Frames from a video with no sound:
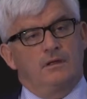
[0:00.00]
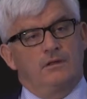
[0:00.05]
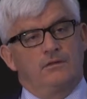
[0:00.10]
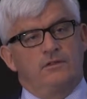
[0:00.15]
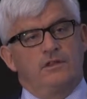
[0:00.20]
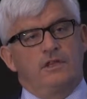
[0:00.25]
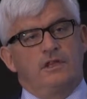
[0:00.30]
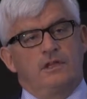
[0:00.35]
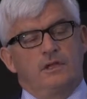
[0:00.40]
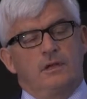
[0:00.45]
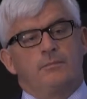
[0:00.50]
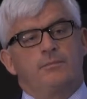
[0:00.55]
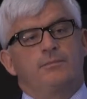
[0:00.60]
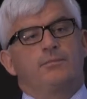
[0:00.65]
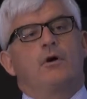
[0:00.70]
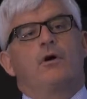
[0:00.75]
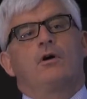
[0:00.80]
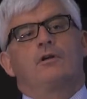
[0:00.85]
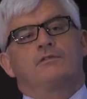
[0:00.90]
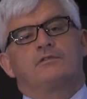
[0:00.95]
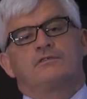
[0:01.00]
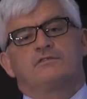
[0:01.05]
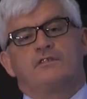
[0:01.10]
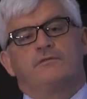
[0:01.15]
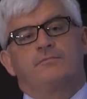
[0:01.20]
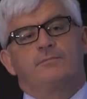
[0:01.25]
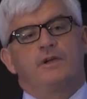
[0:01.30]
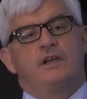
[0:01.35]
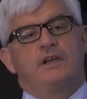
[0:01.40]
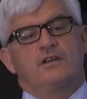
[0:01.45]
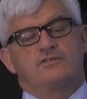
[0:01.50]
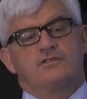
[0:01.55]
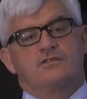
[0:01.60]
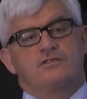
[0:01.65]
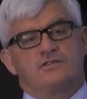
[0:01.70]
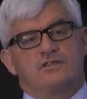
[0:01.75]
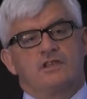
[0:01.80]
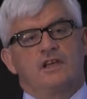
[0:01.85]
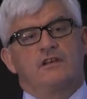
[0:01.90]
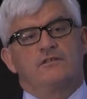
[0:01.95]
the importance of patient
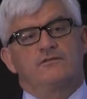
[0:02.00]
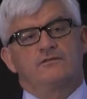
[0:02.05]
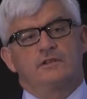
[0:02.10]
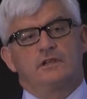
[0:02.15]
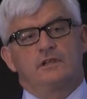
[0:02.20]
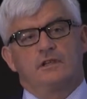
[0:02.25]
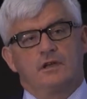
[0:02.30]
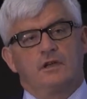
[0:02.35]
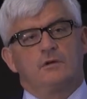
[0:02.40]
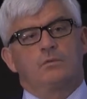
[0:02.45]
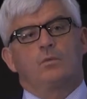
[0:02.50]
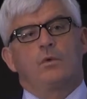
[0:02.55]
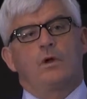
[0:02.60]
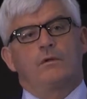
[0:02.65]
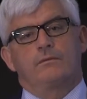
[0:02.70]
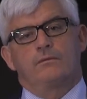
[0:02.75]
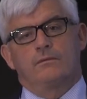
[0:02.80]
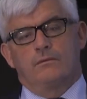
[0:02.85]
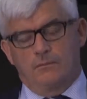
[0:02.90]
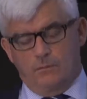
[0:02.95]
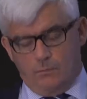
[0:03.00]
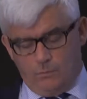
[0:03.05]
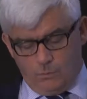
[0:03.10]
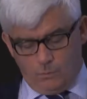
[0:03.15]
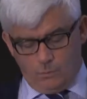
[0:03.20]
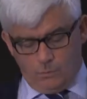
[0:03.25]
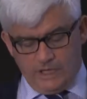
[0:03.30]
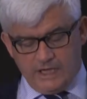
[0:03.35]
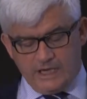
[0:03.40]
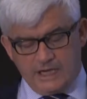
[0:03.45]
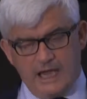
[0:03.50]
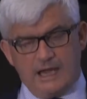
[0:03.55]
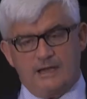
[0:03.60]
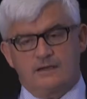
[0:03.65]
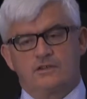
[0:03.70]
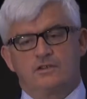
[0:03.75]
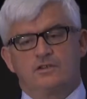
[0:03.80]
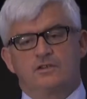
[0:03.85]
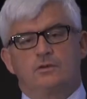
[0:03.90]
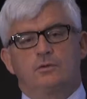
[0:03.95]
safety and what we
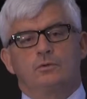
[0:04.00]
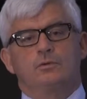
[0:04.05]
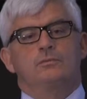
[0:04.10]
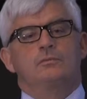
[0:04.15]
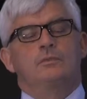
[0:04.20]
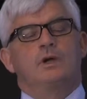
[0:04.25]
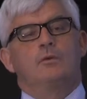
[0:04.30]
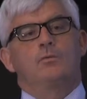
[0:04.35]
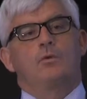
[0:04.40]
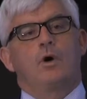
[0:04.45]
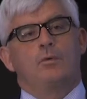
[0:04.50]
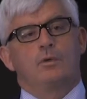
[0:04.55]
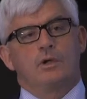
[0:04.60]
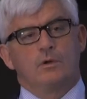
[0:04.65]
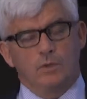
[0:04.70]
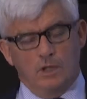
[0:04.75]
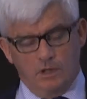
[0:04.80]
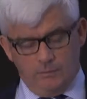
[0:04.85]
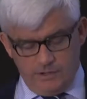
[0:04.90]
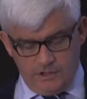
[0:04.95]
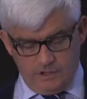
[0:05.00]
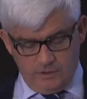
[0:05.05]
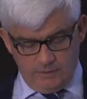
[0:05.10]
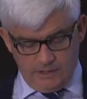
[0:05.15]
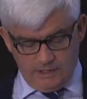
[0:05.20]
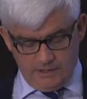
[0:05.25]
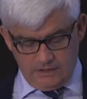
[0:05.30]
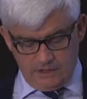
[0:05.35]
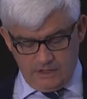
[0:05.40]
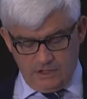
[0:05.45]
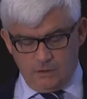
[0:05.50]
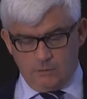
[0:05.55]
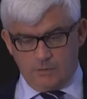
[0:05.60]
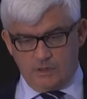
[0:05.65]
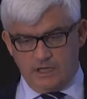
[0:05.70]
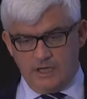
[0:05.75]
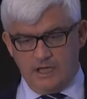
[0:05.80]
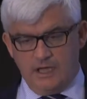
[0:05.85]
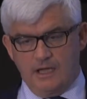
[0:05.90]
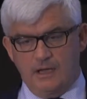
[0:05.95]
can do and what we will be doing in the
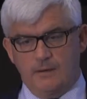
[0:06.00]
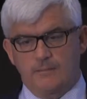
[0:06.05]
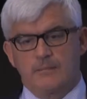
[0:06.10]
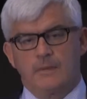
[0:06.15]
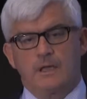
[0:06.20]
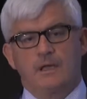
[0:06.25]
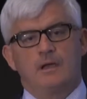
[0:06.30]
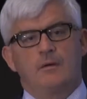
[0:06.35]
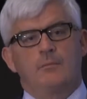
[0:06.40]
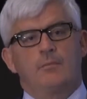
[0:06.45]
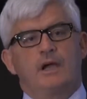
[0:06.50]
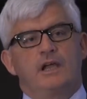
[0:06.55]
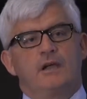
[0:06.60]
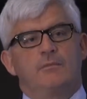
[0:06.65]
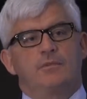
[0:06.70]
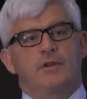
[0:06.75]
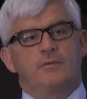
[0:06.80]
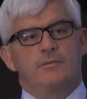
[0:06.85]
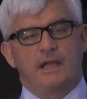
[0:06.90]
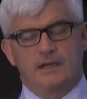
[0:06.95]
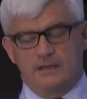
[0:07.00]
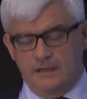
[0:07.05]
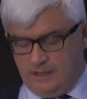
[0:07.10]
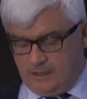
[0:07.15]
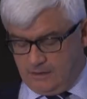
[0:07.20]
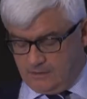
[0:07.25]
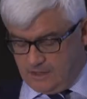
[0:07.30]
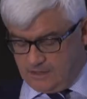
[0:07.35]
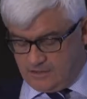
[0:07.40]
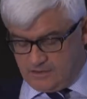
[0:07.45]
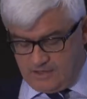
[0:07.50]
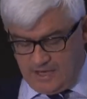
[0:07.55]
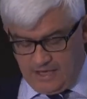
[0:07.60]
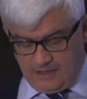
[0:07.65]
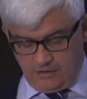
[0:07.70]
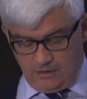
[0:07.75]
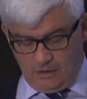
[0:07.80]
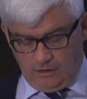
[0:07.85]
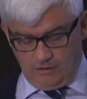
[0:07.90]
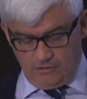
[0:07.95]
UK by implementing this
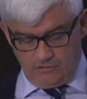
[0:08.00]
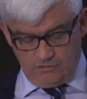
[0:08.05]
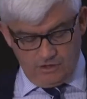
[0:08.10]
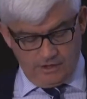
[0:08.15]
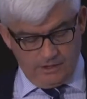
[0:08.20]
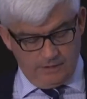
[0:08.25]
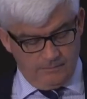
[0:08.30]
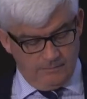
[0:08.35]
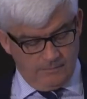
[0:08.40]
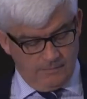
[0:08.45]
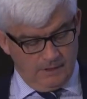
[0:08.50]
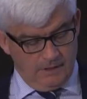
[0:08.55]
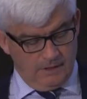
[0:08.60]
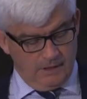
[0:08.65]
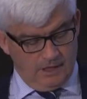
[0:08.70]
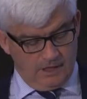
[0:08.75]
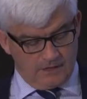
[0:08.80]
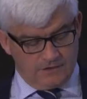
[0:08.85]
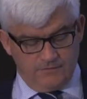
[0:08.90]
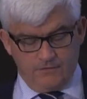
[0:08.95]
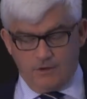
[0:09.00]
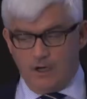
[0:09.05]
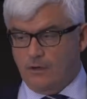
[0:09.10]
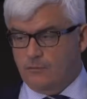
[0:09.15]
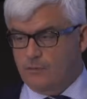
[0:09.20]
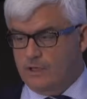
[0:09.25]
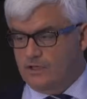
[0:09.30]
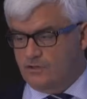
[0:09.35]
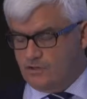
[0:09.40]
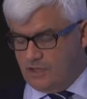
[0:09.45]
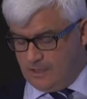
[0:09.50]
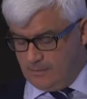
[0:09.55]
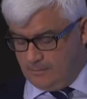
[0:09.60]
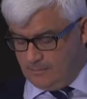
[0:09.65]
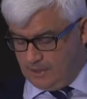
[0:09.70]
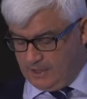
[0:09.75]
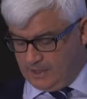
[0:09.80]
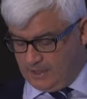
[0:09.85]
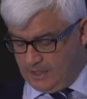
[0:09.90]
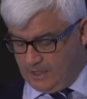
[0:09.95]
technology has far-reaching
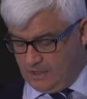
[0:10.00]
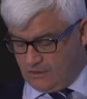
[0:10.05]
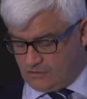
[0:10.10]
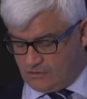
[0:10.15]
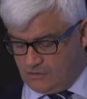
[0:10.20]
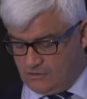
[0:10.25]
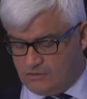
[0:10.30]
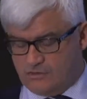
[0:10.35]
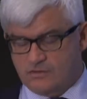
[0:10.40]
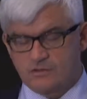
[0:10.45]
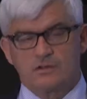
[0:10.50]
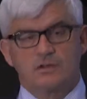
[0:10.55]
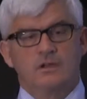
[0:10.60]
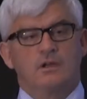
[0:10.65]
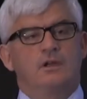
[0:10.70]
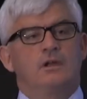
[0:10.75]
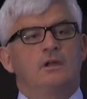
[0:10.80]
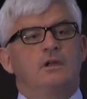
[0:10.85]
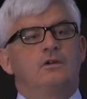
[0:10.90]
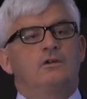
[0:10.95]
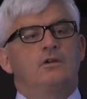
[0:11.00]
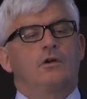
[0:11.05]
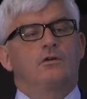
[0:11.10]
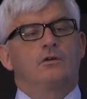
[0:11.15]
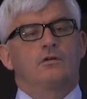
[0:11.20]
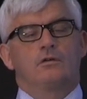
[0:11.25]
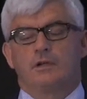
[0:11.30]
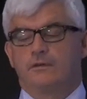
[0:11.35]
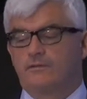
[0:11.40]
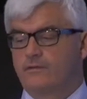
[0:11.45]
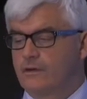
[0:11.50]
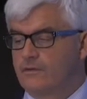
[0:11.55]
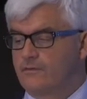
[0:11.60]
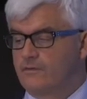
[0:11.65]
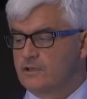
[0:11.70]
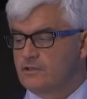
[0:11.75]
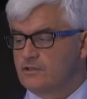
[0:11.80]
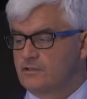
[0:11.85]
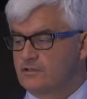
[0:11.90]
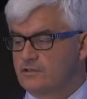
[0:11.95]
implications, not only for
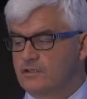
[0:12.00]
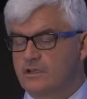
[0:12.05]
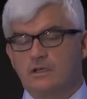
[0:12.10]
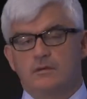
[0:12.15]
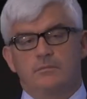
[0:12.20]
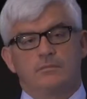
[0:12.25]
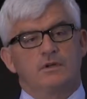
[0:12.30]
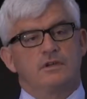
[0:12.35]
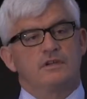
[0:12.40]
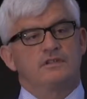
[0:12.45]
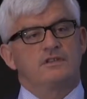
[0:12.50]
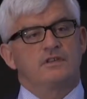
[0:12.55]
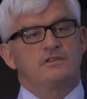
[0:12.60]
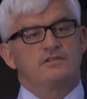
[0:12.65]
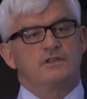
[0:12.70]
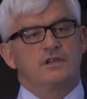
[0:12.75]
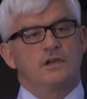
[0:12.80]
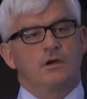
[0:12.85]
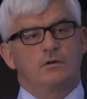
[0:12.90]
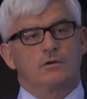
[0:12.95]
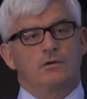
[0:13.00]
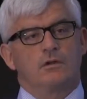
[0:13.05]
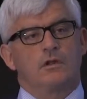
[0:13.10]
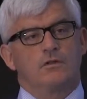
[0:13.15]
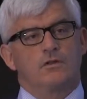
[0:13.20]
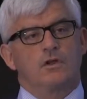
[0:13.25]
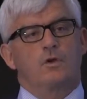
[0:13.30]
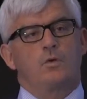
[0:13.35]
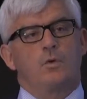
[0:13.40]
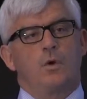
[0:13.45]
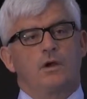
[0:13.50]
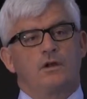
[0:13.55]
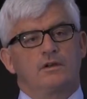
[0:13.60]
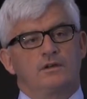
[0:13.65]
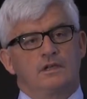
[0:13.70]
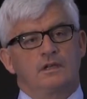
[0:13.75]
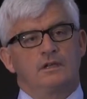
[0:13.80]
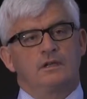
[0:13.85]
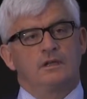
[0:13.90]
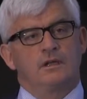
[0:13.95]
efficiency, but as I say, on the
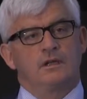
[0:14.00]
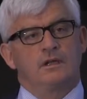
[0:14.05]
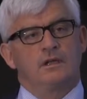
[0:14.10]
quality